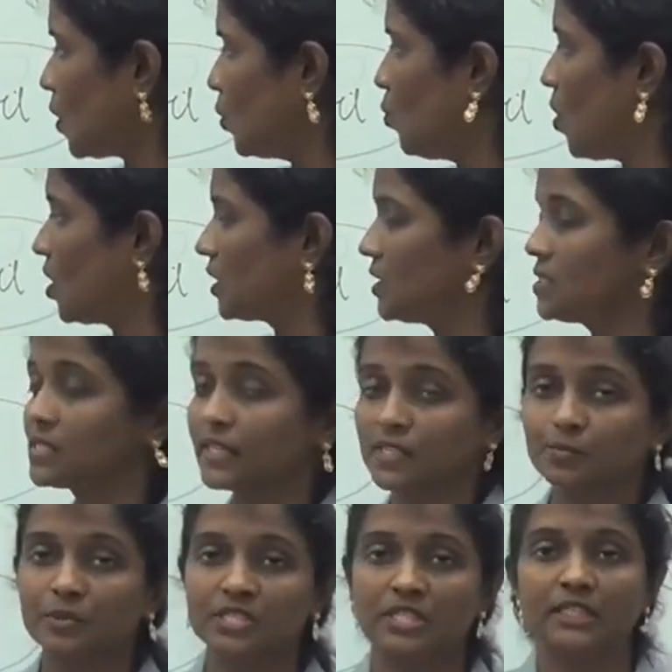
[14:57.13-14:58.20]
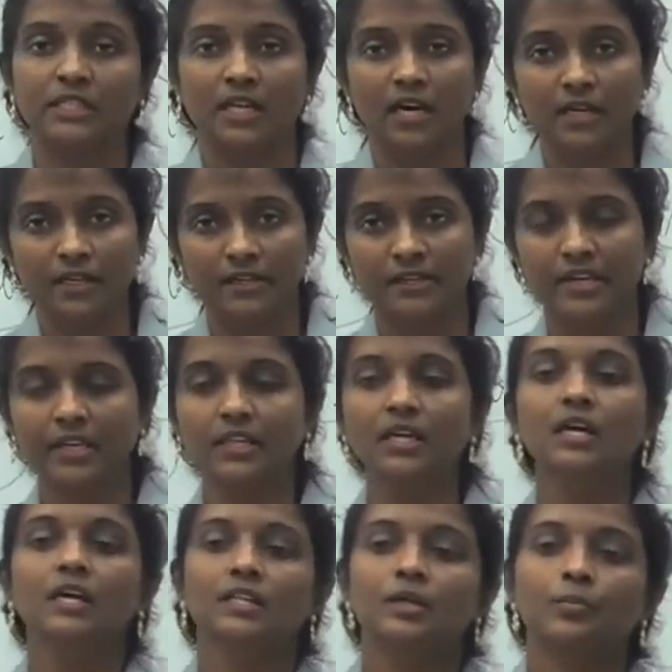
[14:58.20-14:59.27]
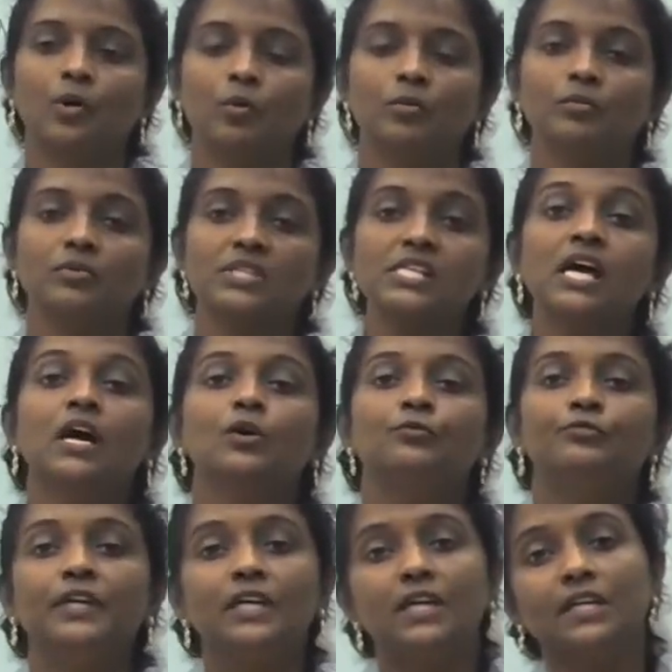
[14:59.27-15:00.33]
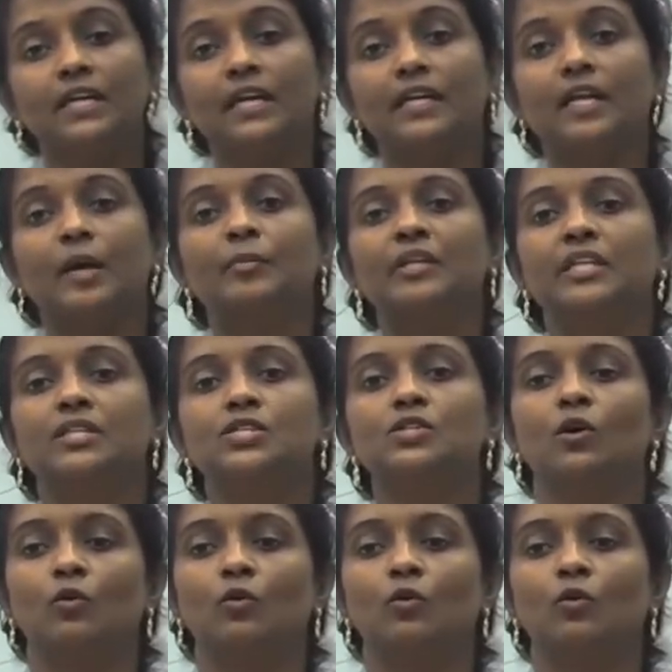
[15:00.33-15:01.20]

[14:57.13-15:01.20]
waters, especially in our country. The problem is fecal contamination